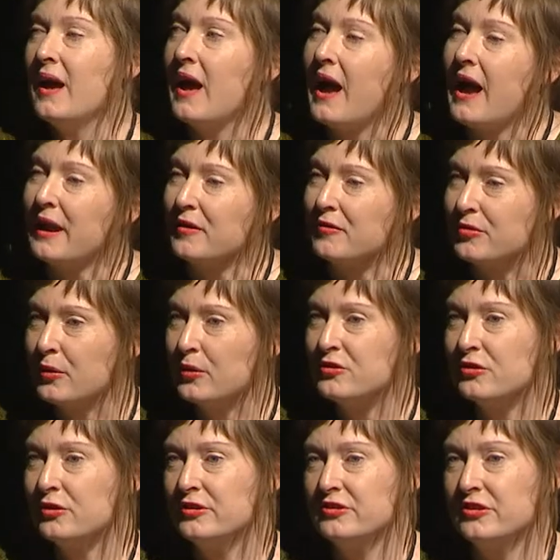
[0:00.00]
And if those
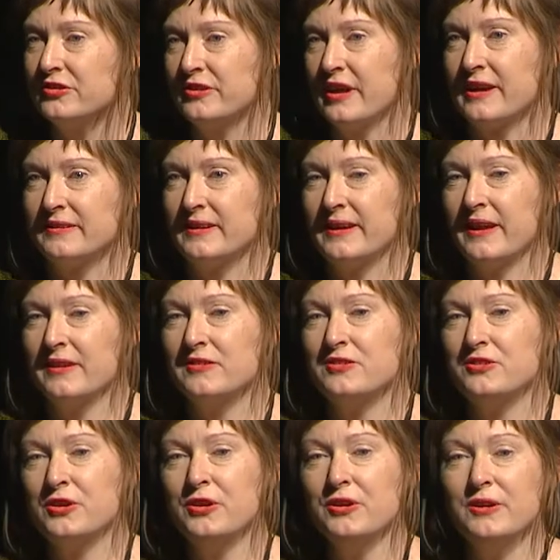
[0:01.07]
odds are stacked
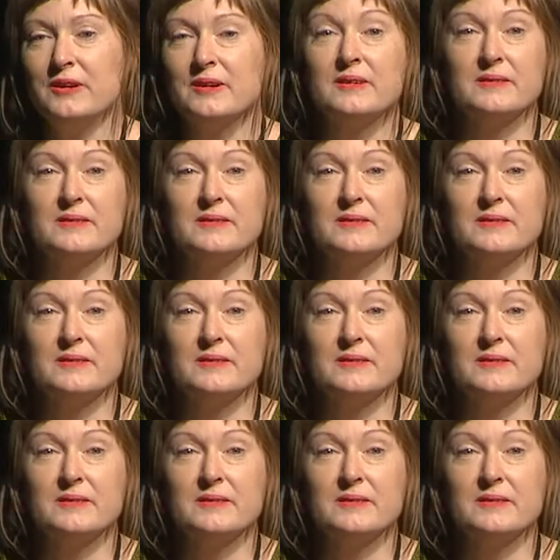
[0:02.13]
against you,